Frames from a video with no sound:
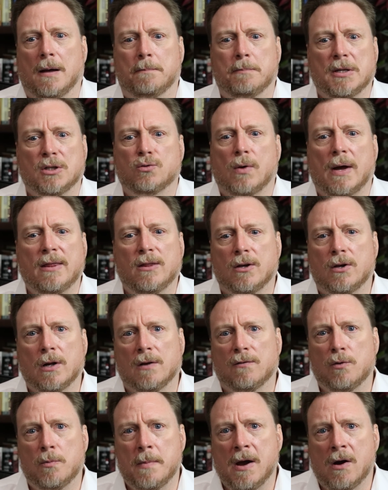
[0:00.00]
betray the good
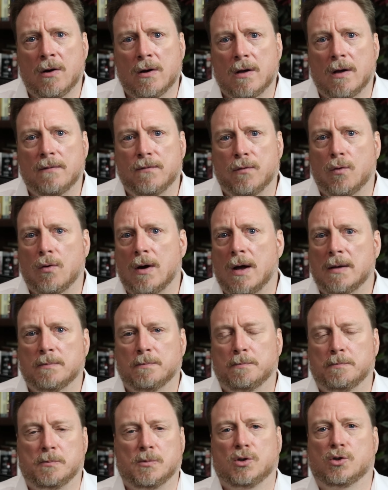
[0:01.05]
of America for a
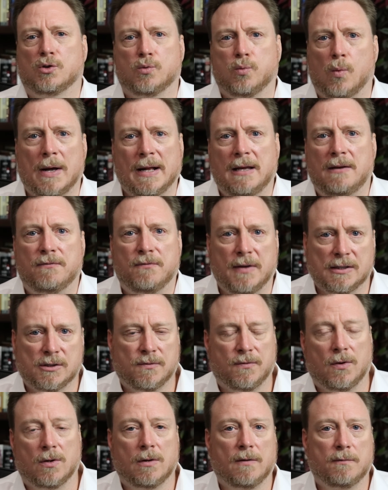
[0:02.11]
sweaty
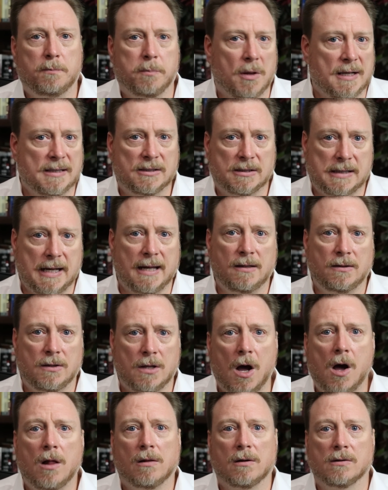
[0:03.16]
fistful of bloodstained
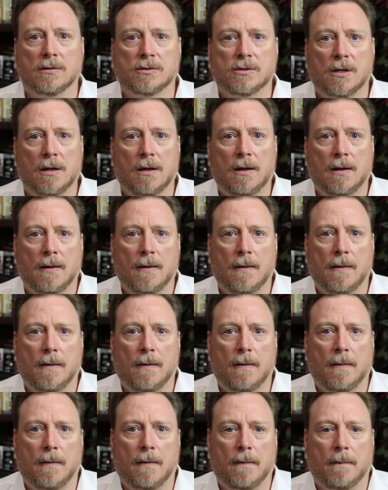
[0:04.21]
dollars.
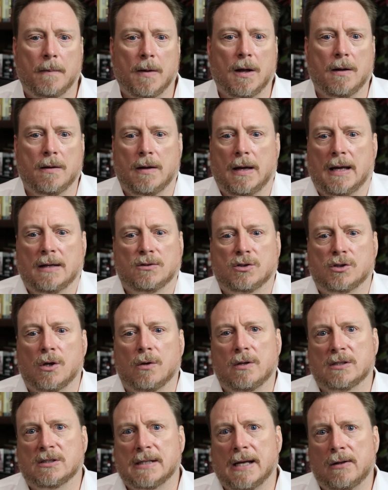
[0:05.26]
And
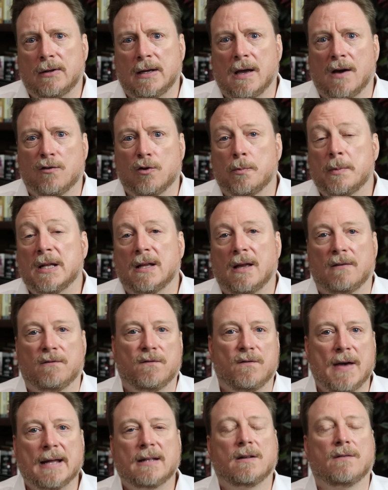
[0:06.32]
so the Saudi government
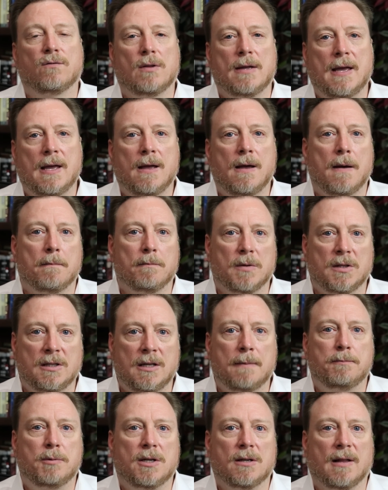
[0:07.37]
effectively
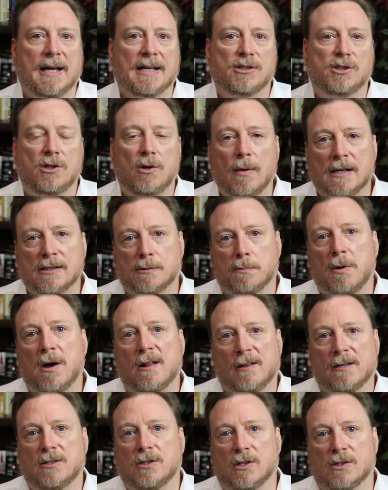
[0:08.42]
manipulates U.S.
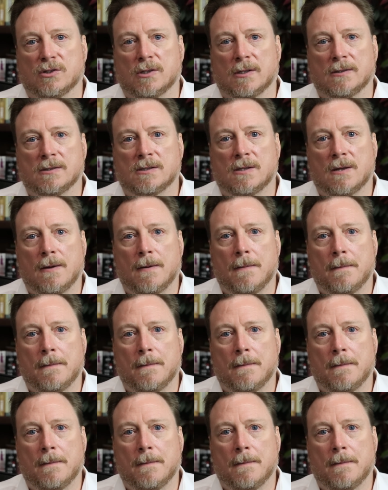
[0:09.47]
politicians,